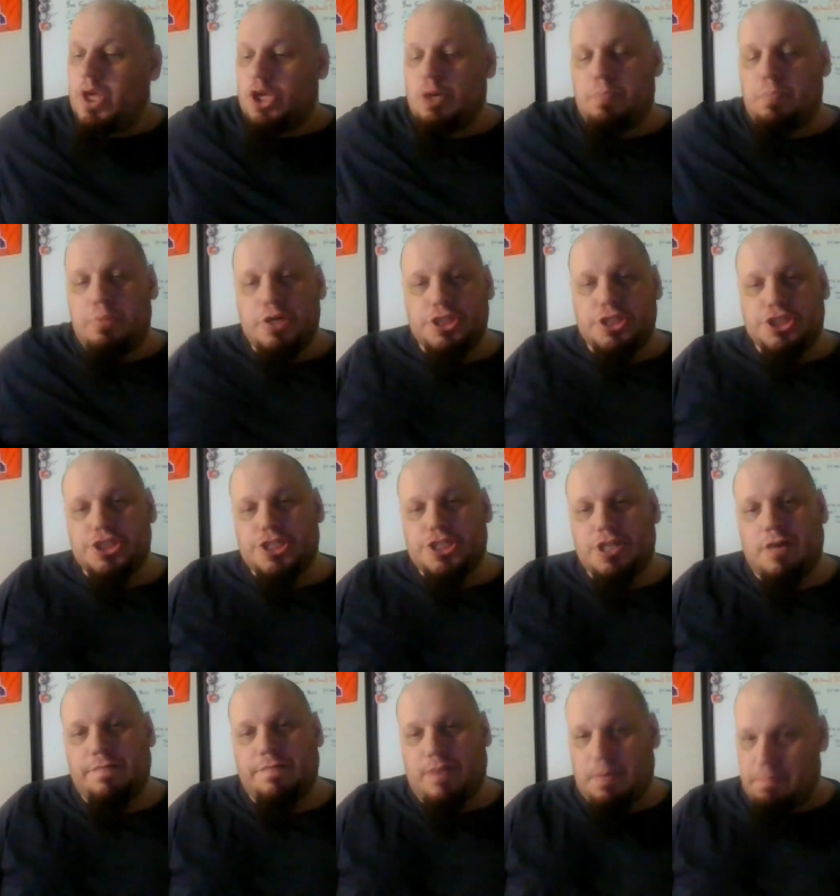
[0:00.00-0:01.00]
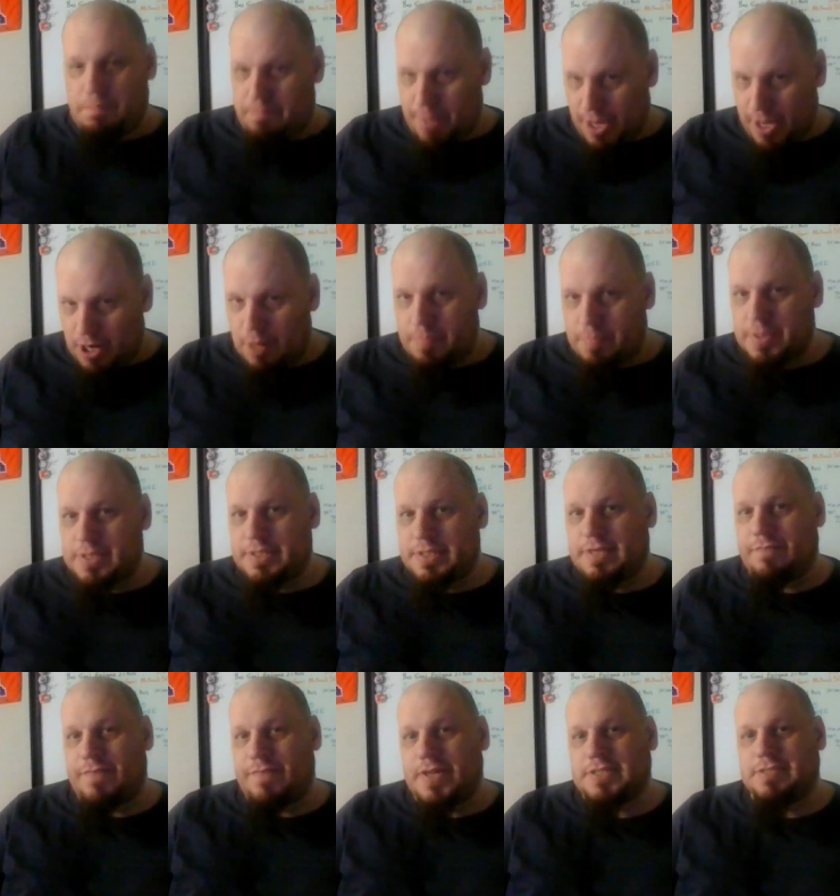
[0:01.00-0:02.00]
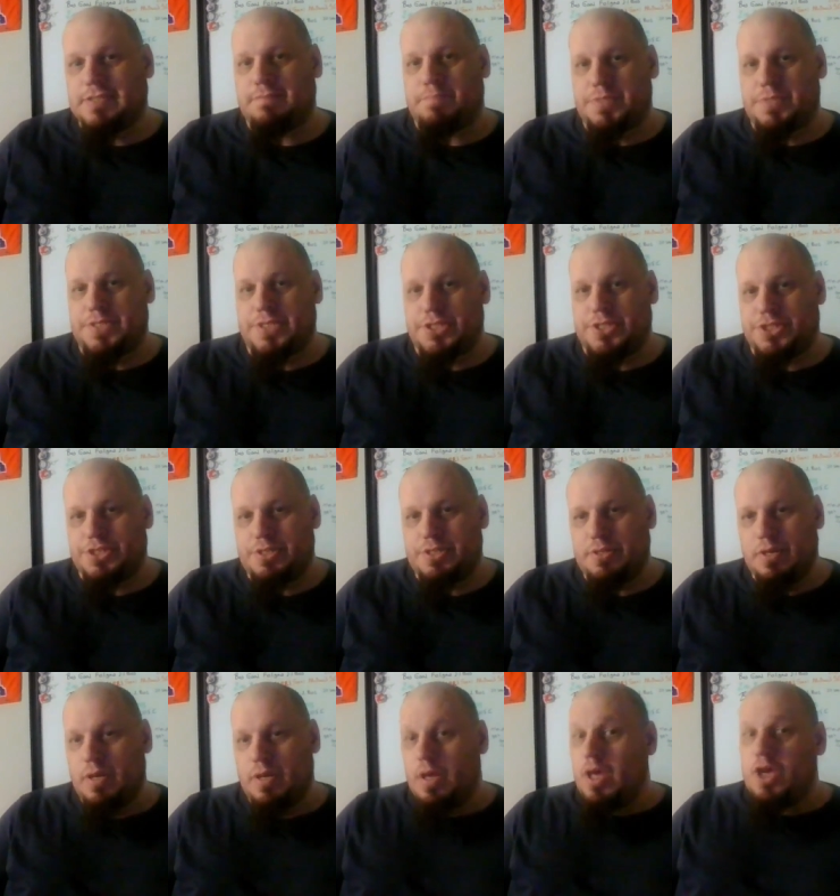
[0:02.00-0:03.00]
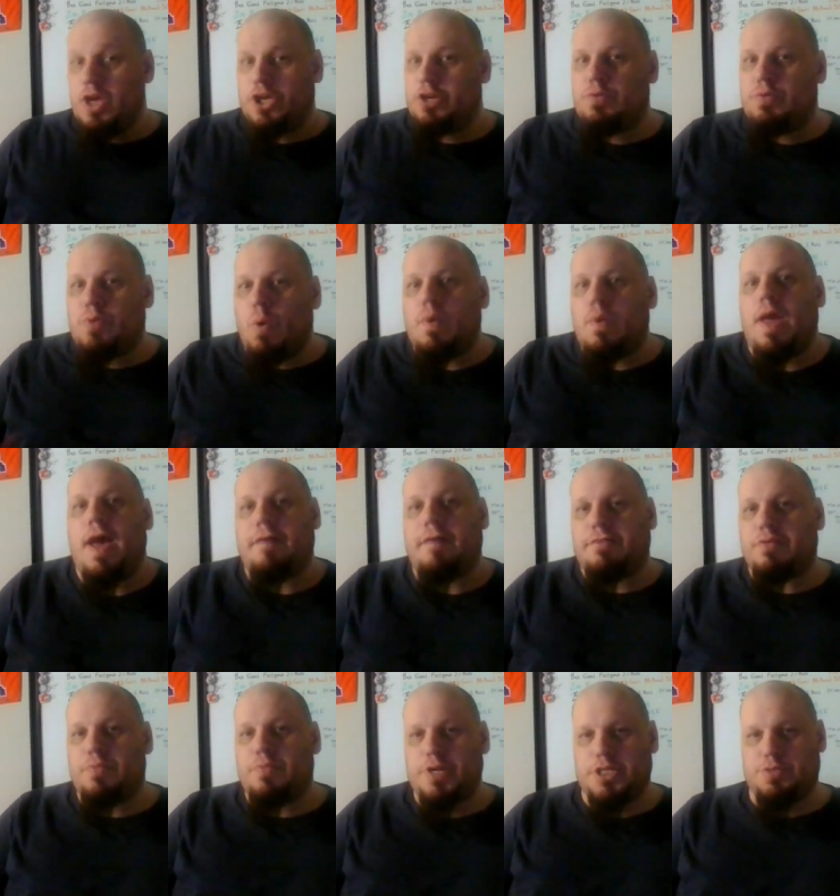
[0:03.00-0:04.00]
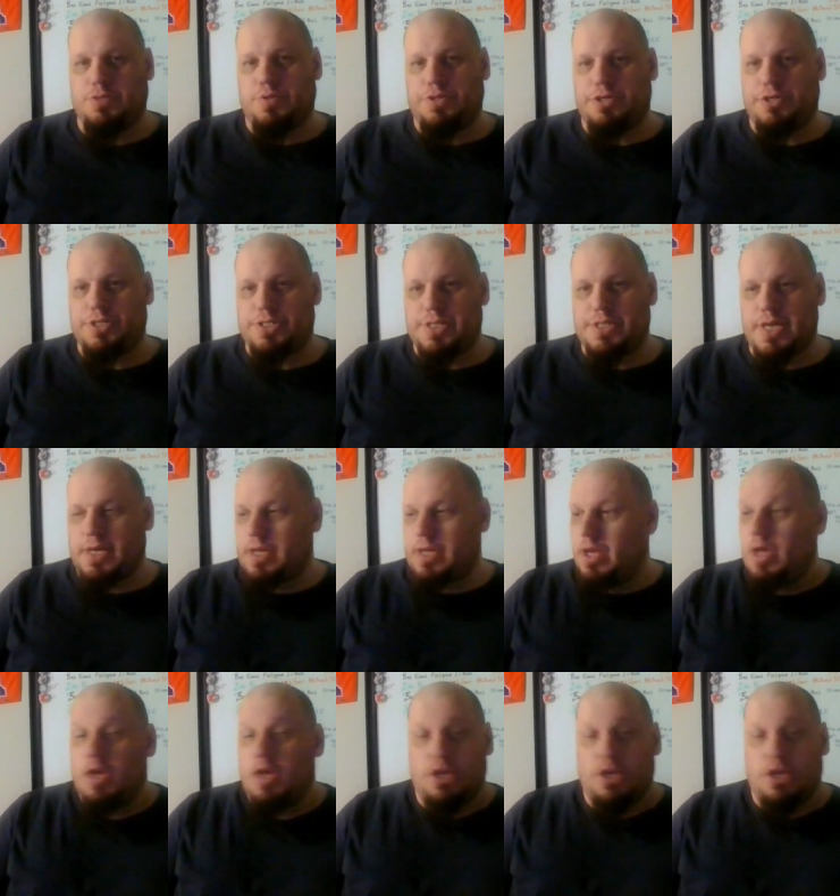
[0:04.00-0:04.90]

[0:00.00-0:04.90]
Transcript: You put yourself in a better defensive position, you don't have to reach with your stick.